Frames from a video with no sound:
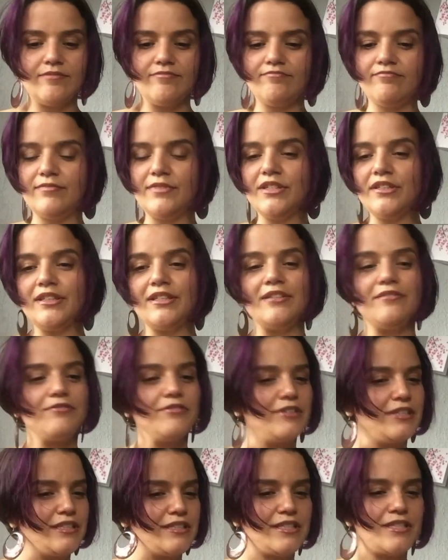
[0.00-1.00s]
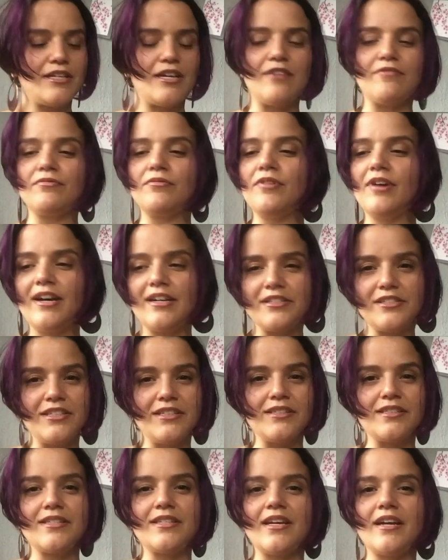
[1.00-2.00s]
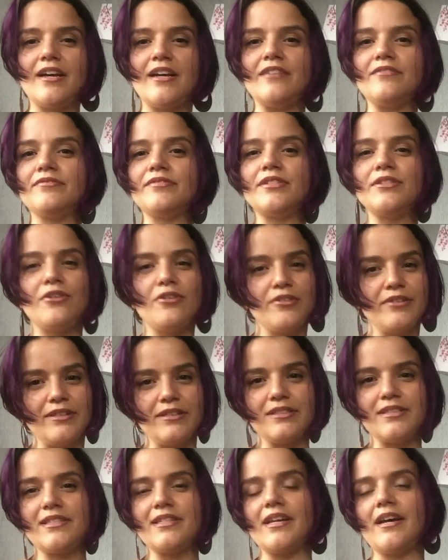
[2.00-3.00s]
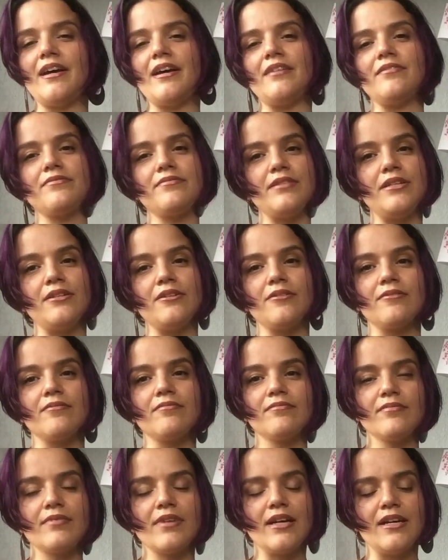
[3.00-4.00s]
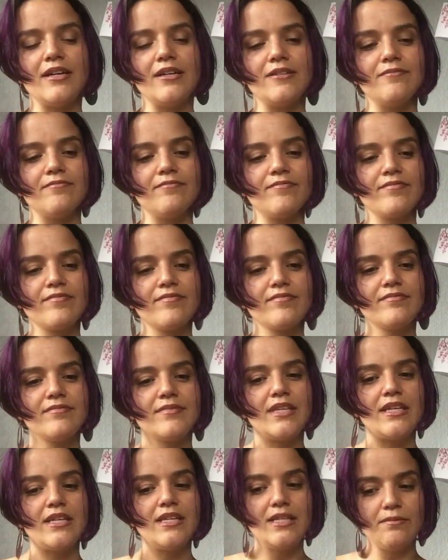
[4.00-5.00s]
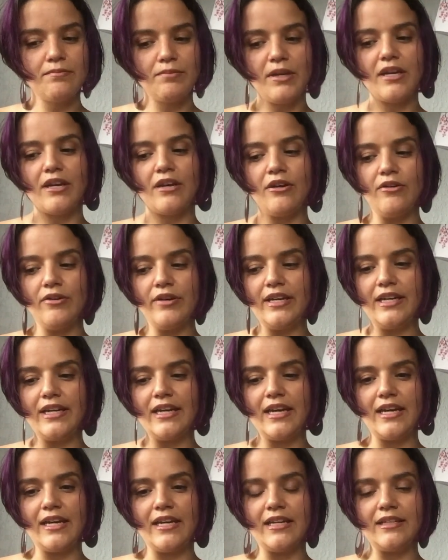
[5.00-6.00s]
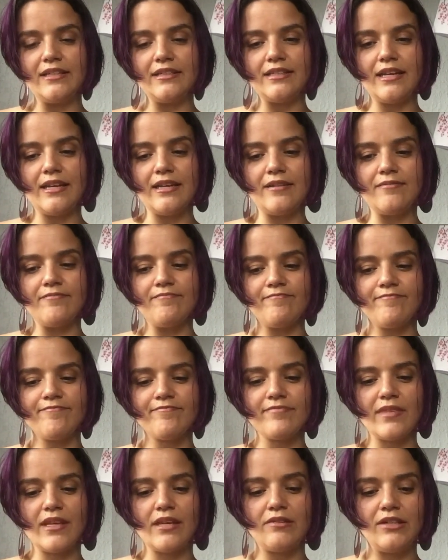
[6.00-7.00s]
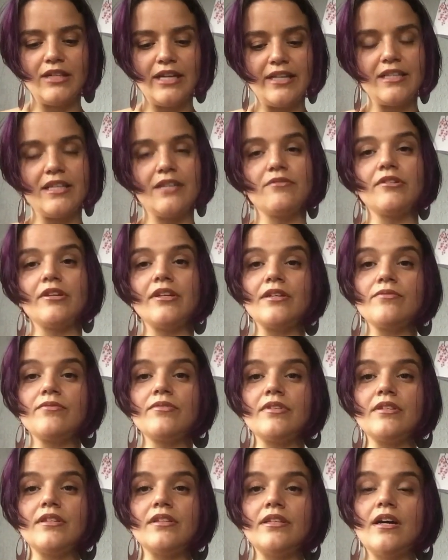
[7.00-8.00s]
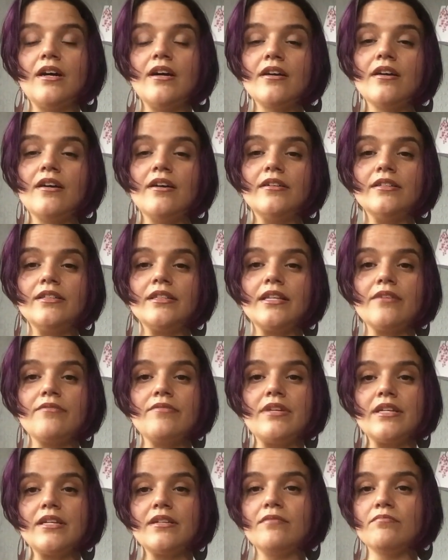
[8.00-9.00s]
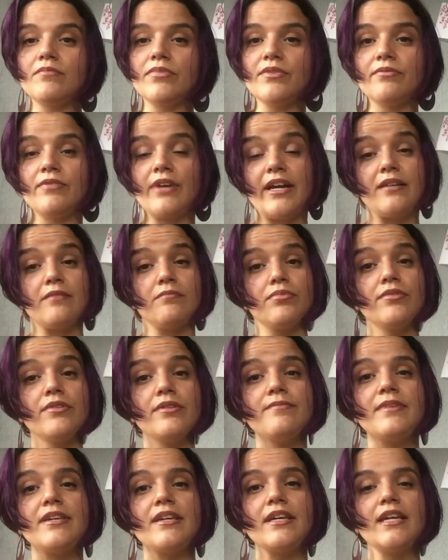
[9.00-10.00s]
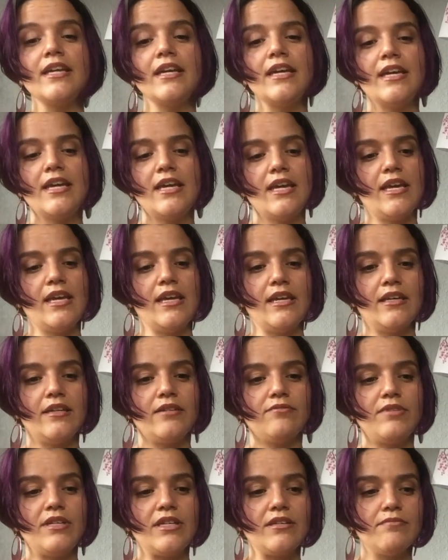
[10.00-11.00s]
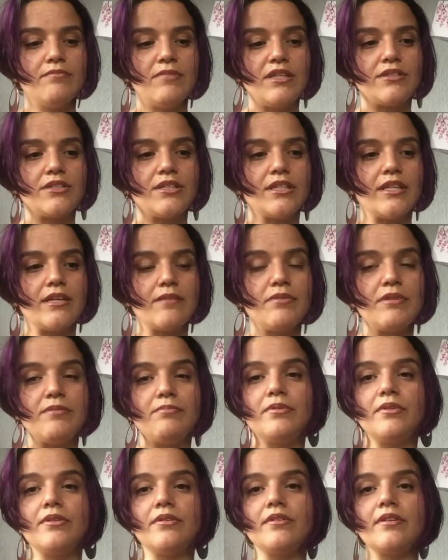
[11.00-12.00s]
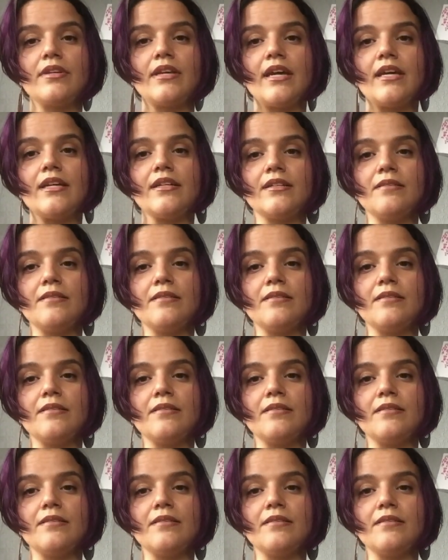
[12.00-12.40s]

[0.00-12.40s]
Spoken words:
delivering stuff, washing stuff, sewing stuff, to keep it going. And I'm glad that we're in it for the long haul and that we can provide employment and we can make sure that people get the